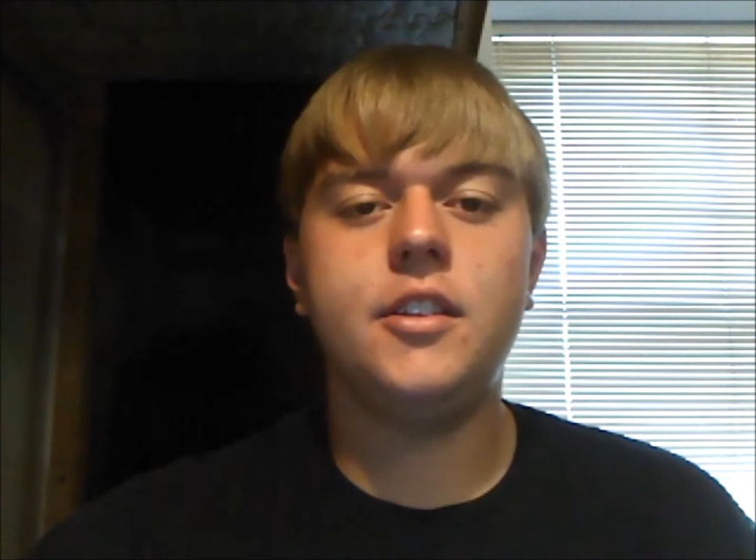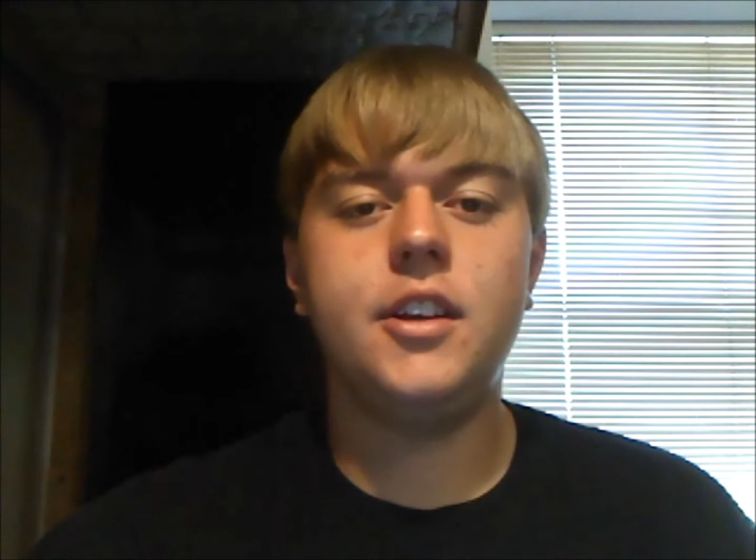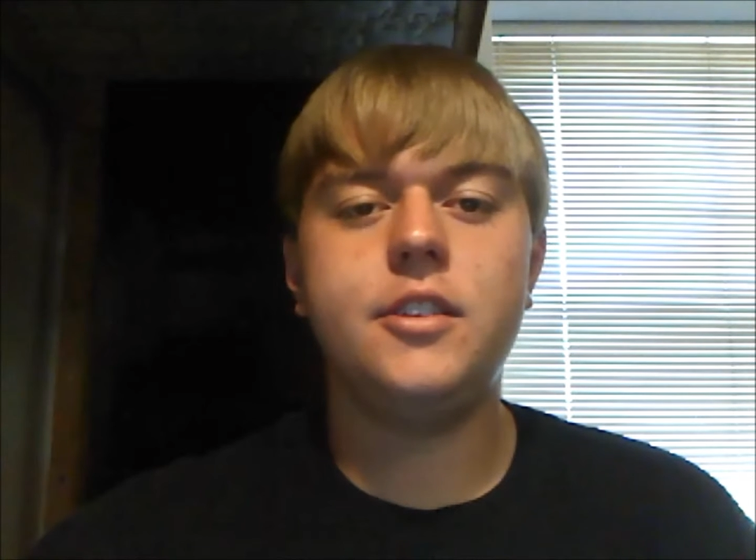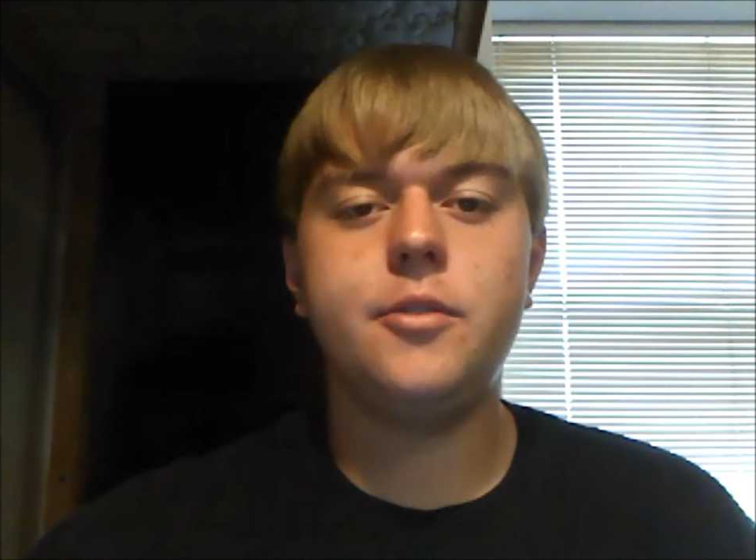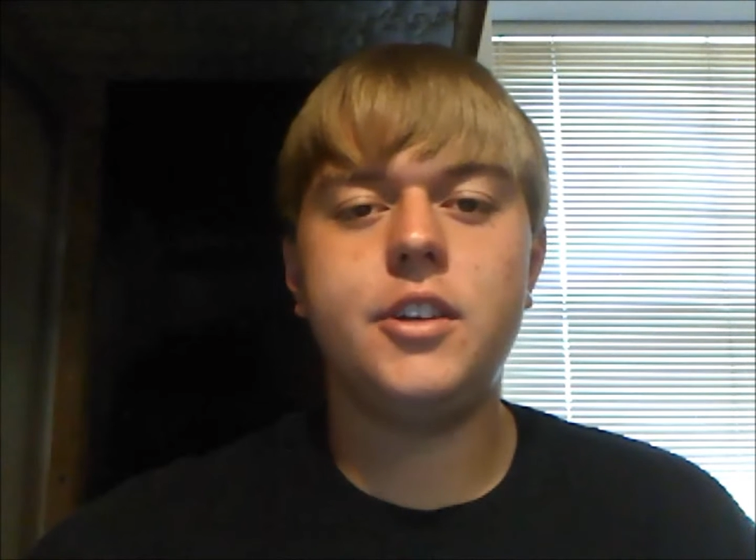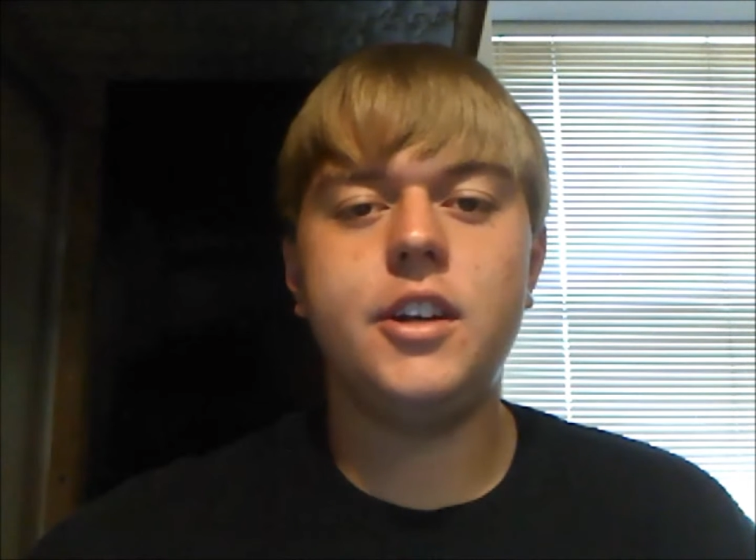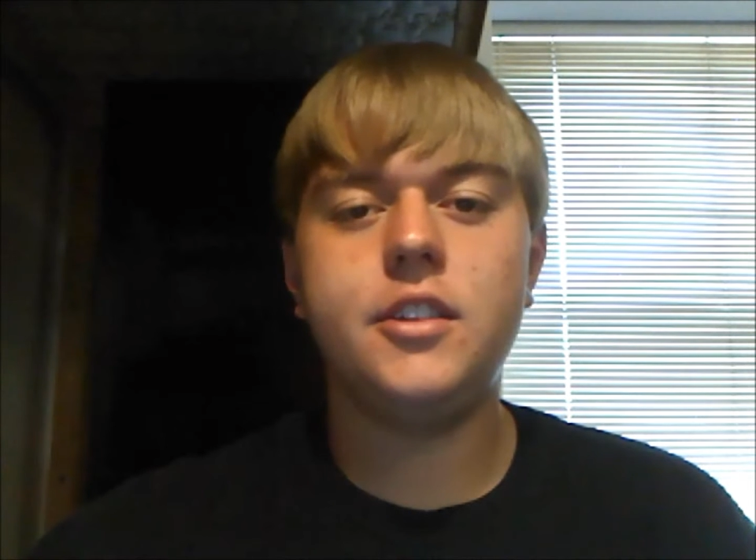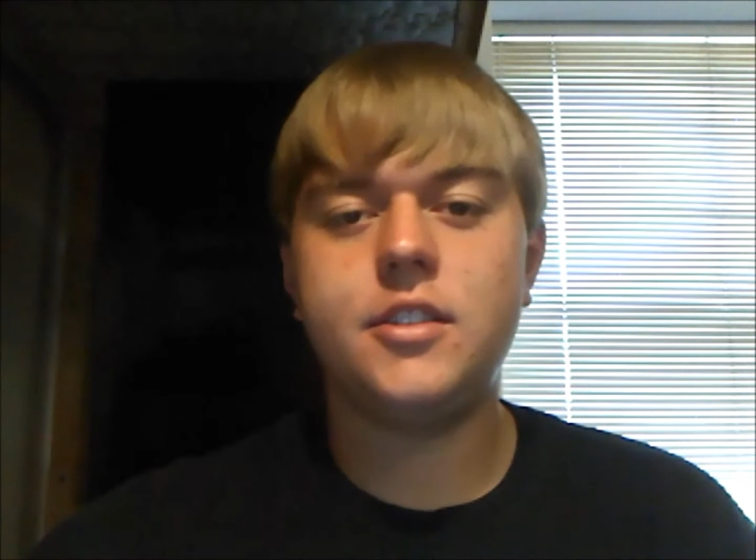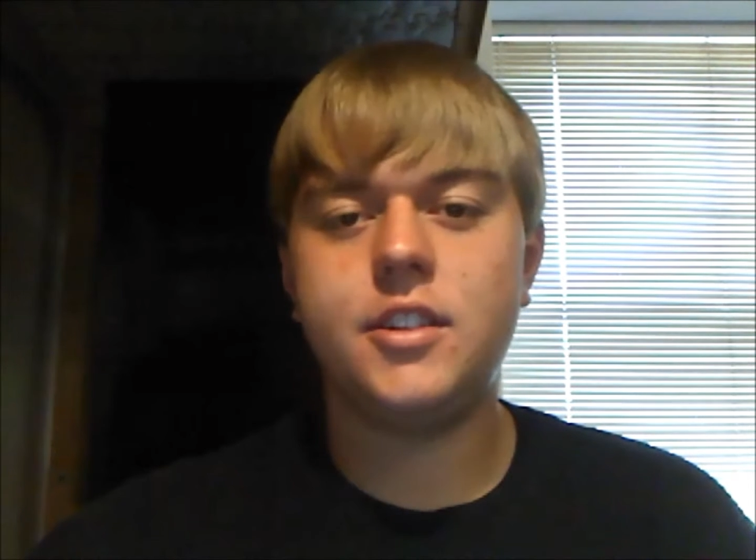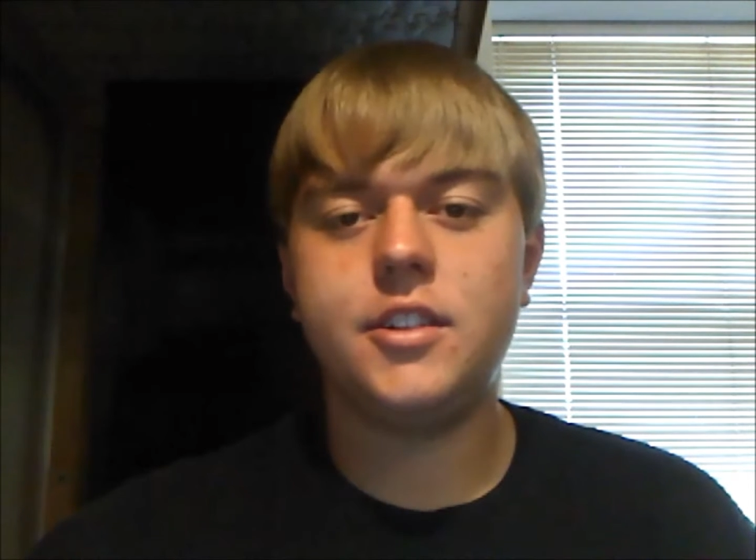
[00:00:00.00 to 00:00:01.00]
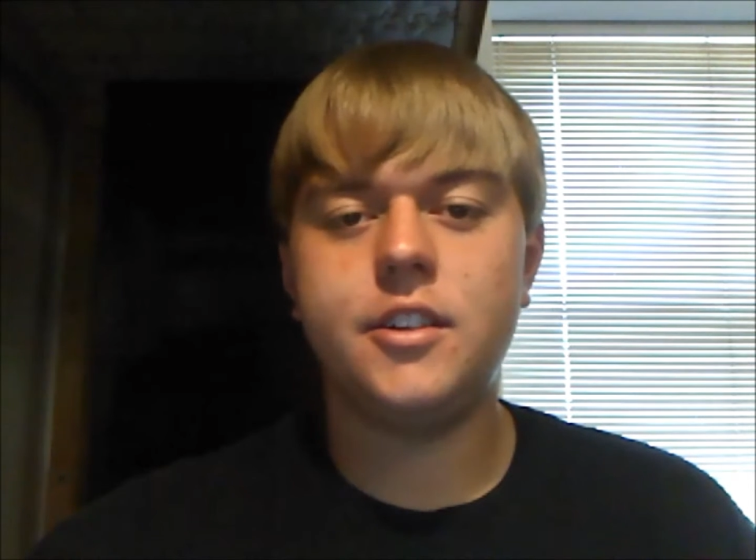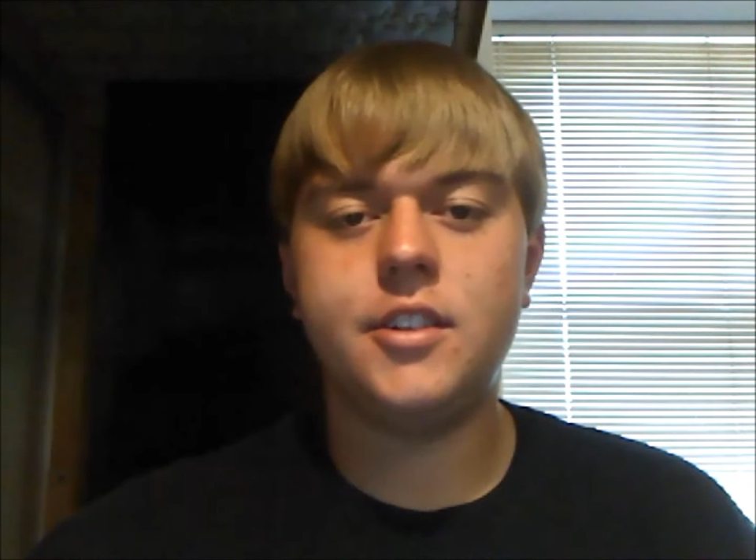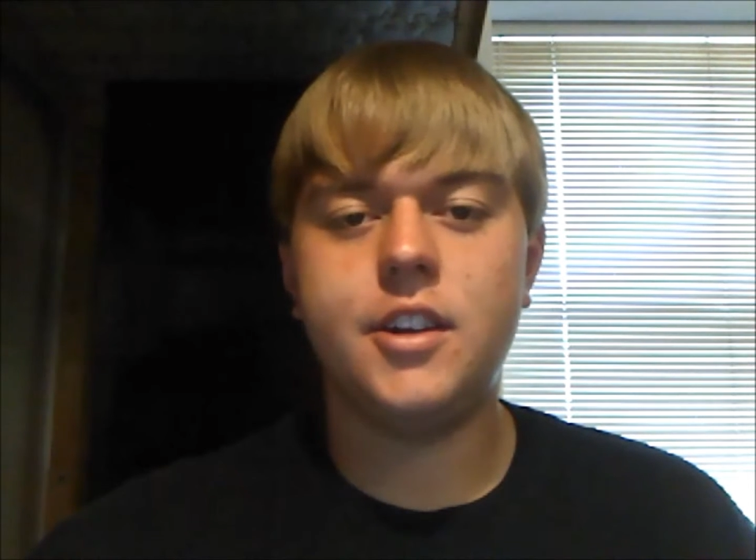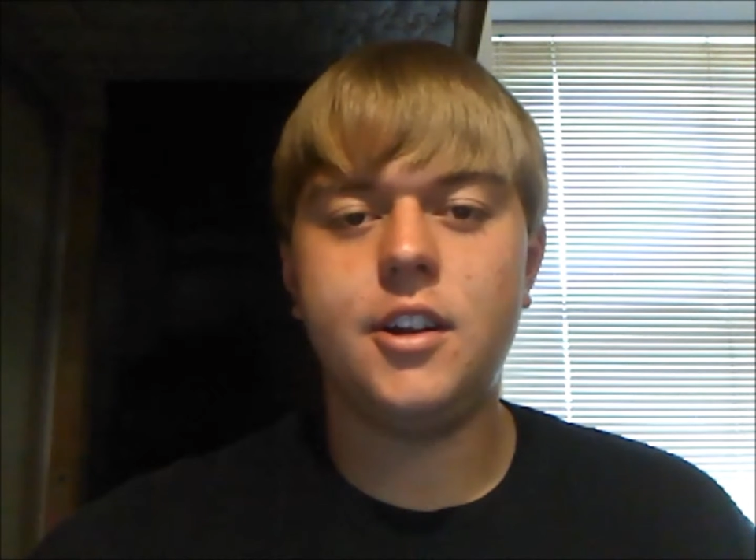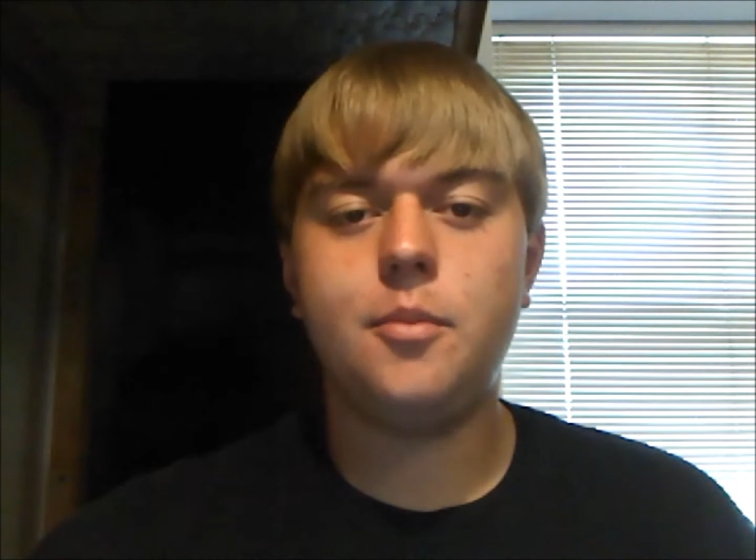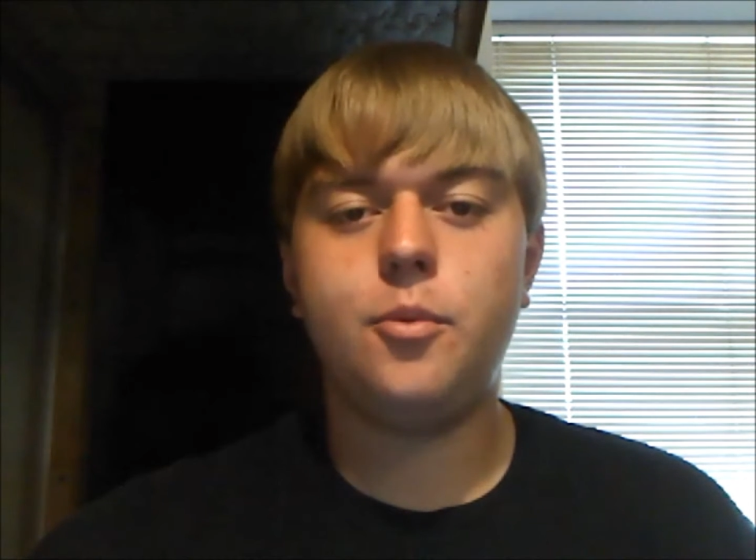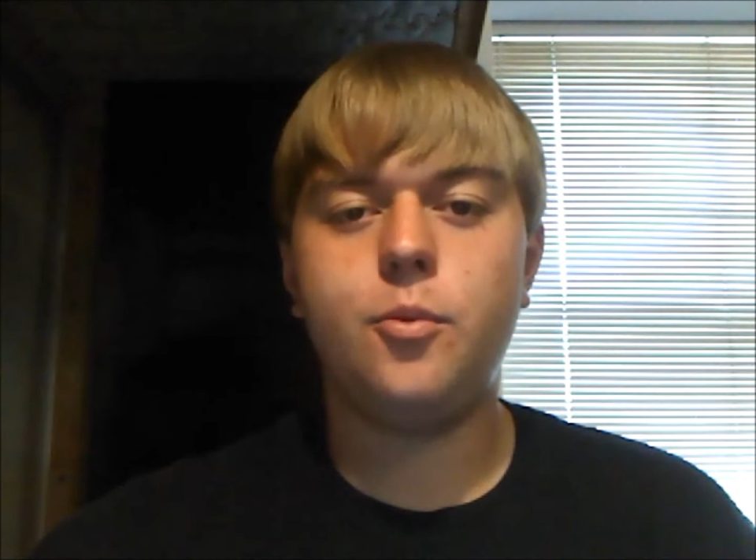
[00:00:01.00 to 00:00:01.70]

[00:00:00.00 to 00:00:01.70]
unless redundancies are set up,